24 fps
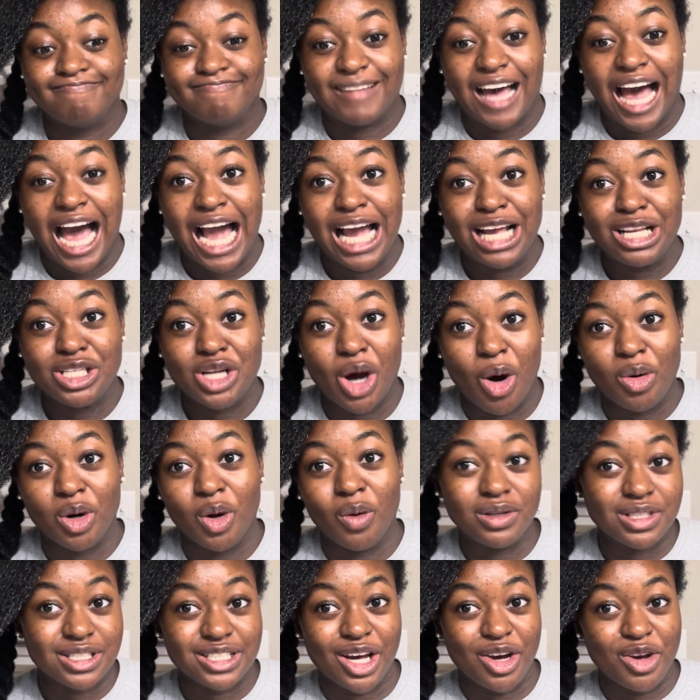I don't know what
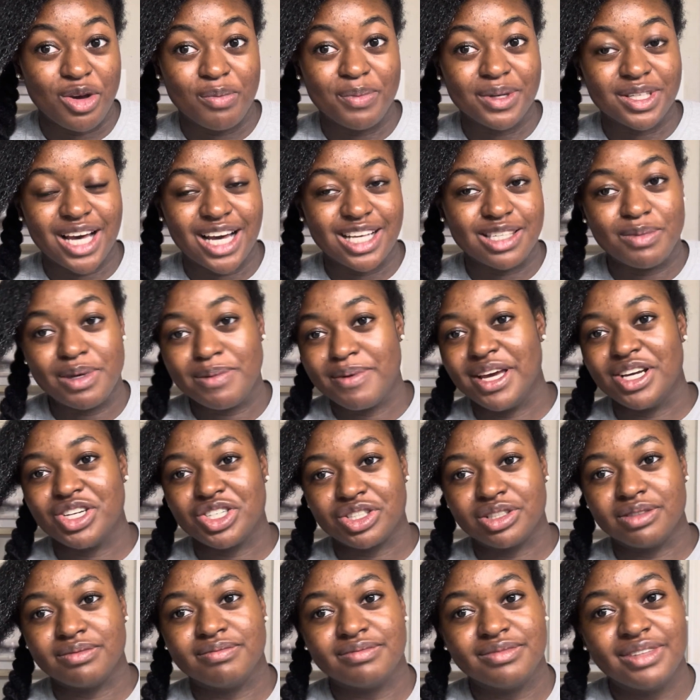to tell you besides be
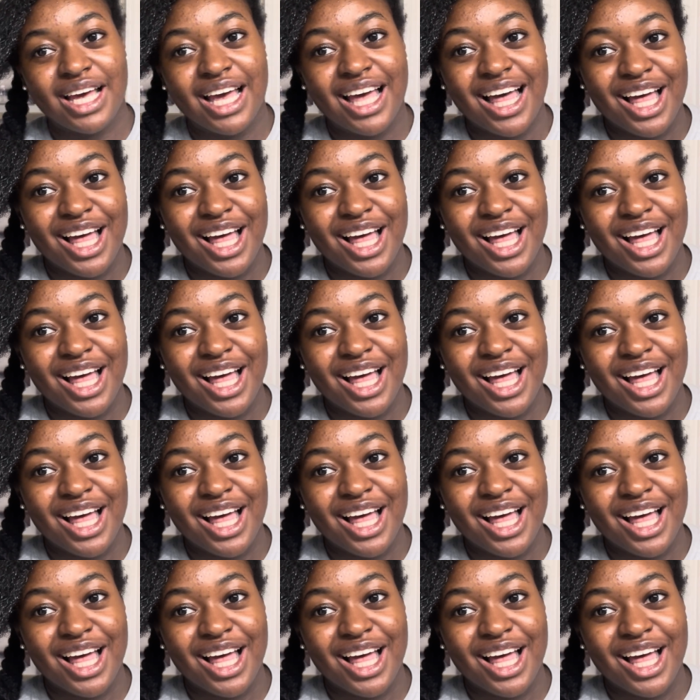patient.